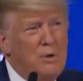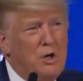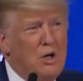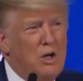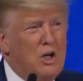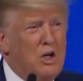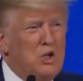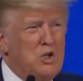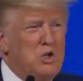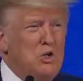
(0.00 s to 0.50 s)

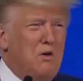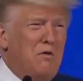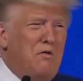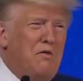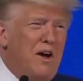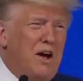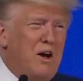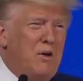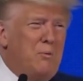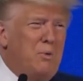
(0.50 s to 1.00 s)
America's
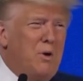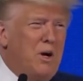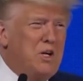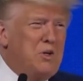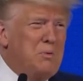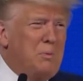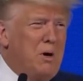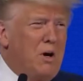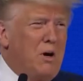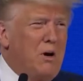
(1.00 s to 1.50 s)
newfound
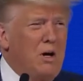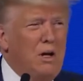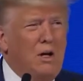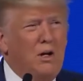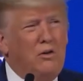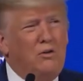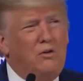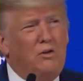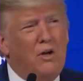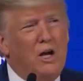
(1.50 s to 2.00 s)

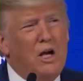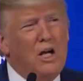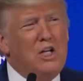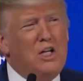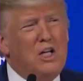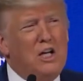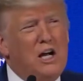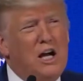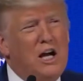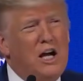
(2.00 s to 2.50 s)
prosperity is
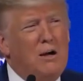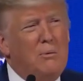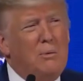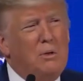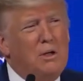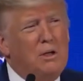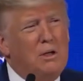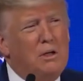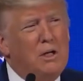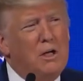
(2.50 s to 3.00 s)

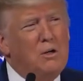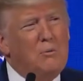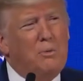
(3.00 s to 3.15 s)
undeniable,